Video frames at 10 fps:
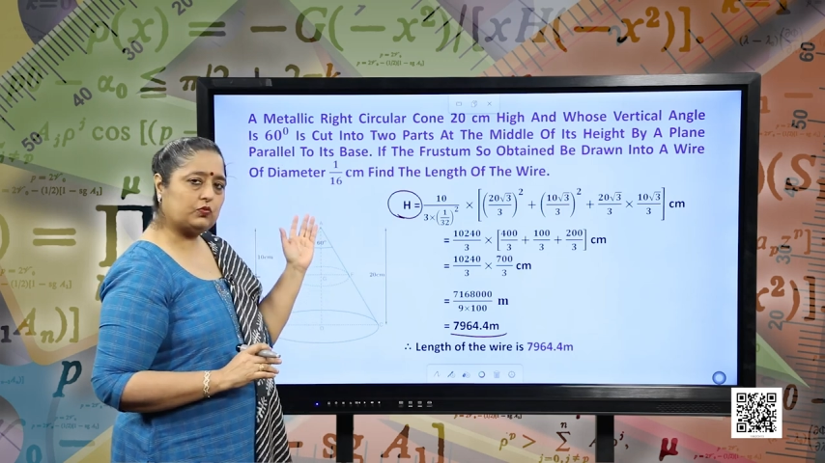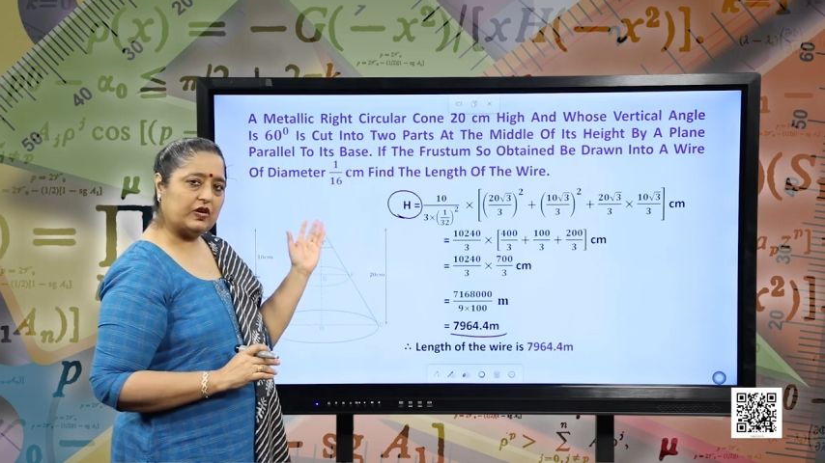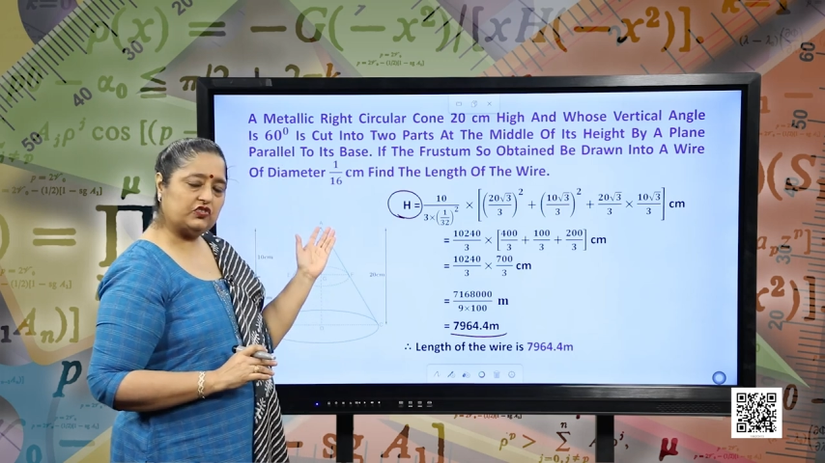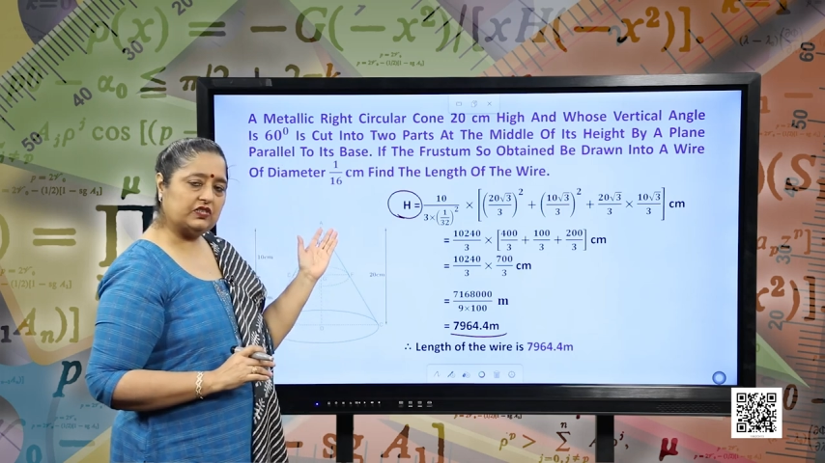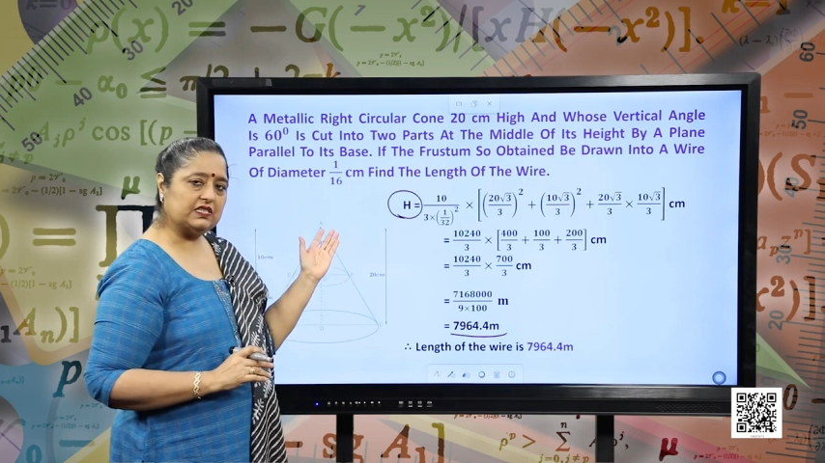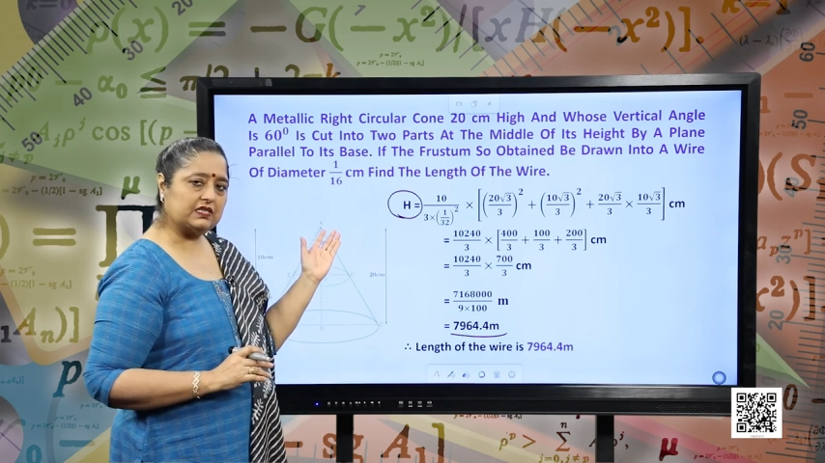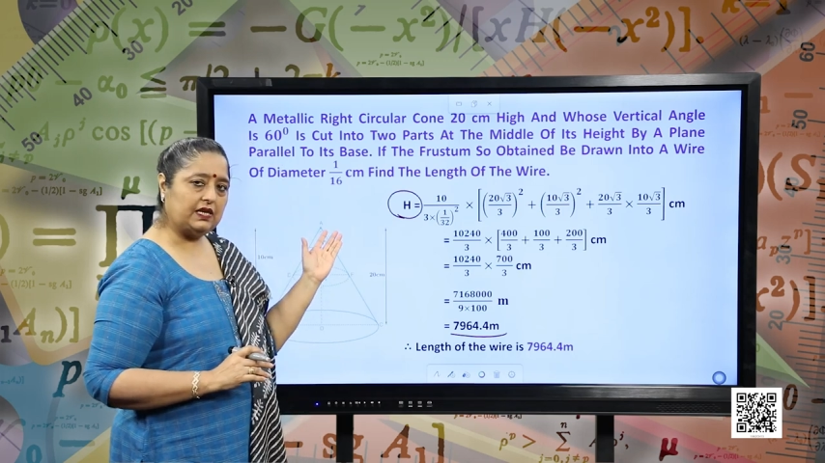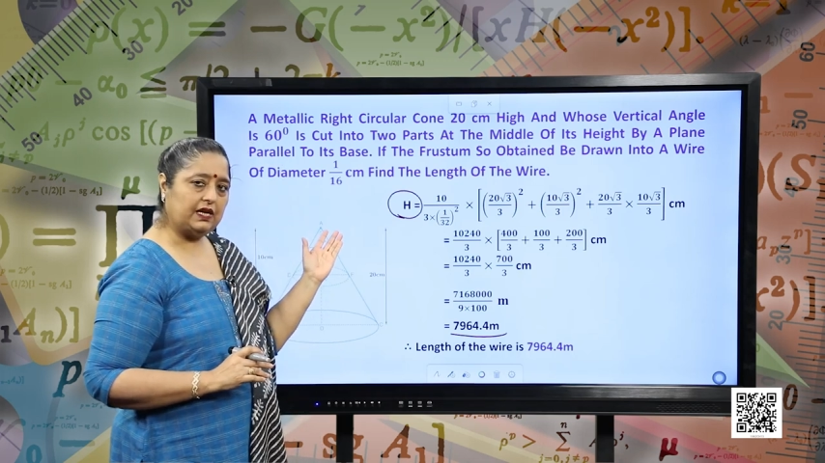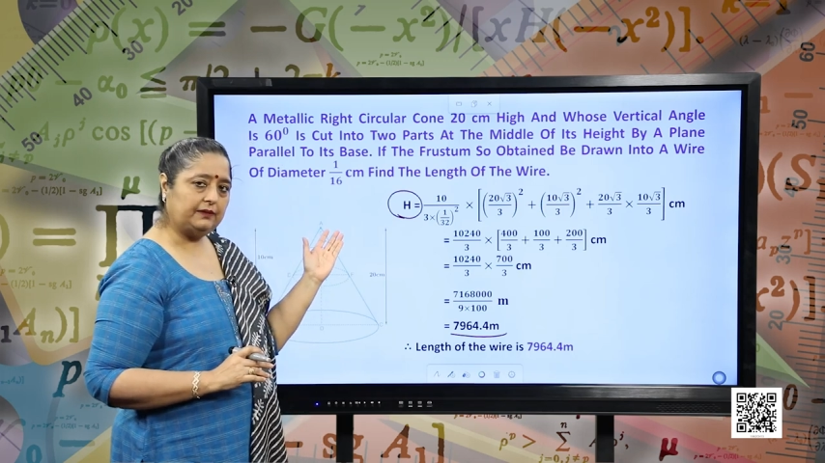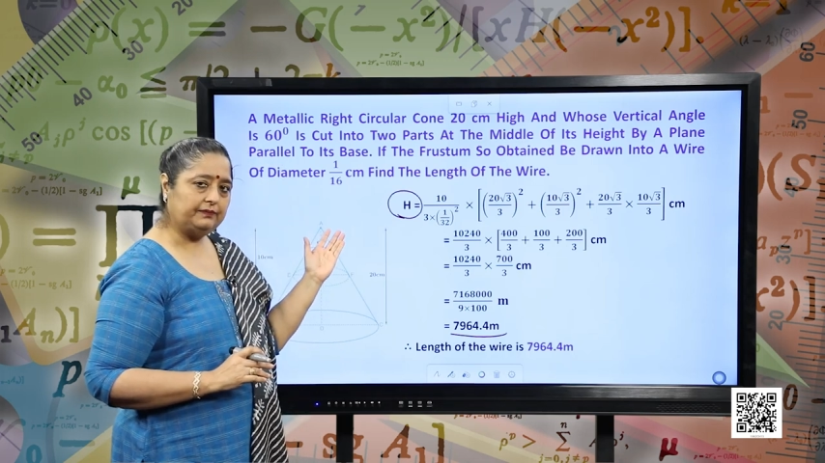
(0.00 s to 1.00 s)
question is
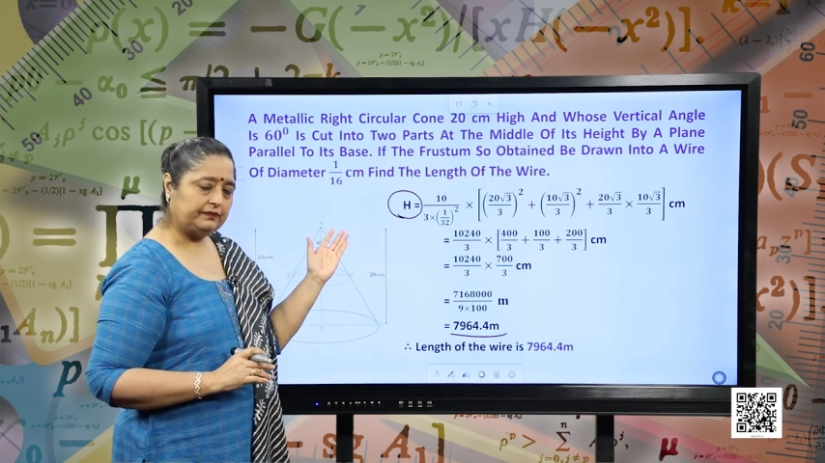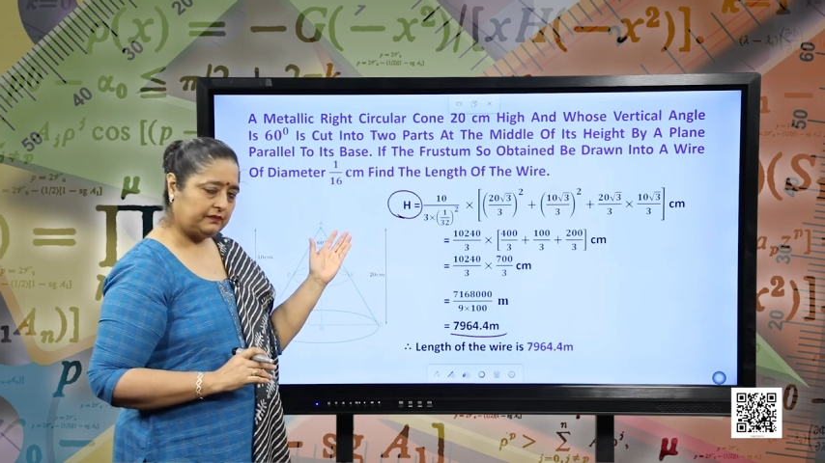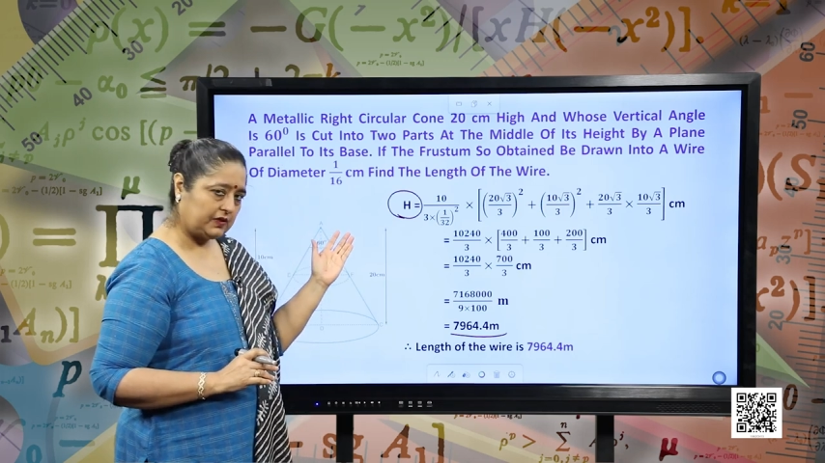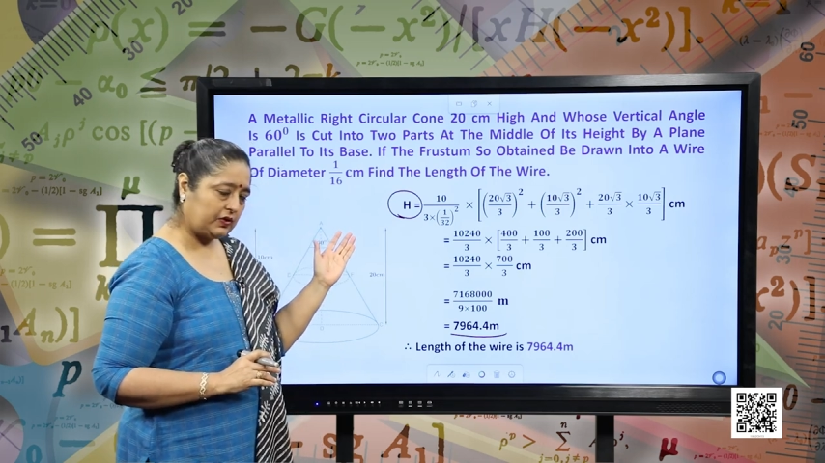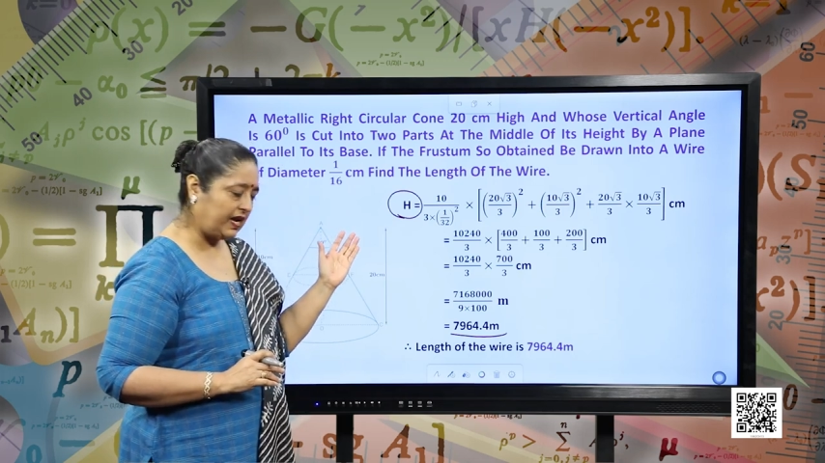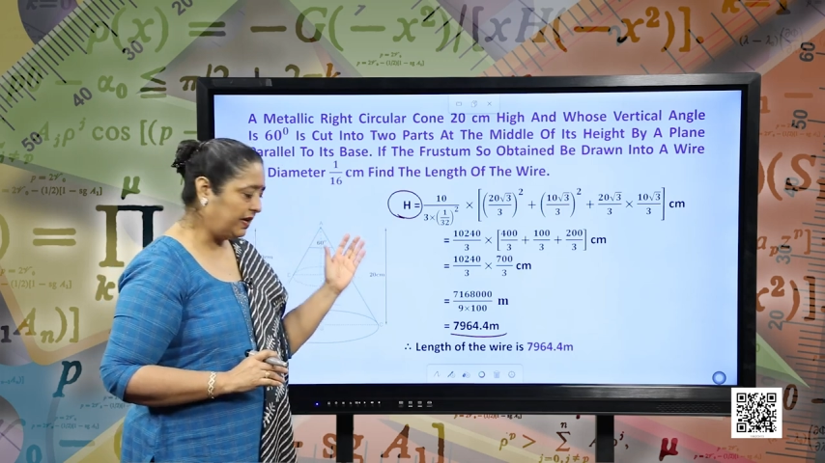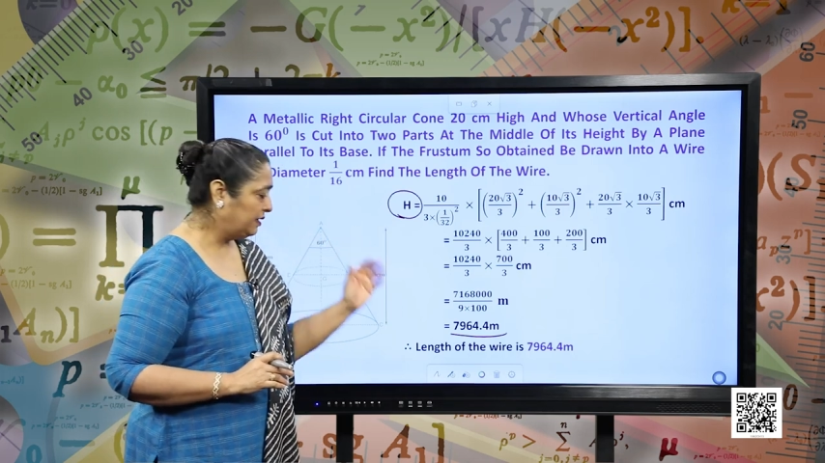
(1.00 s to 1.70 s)
clear. Okay?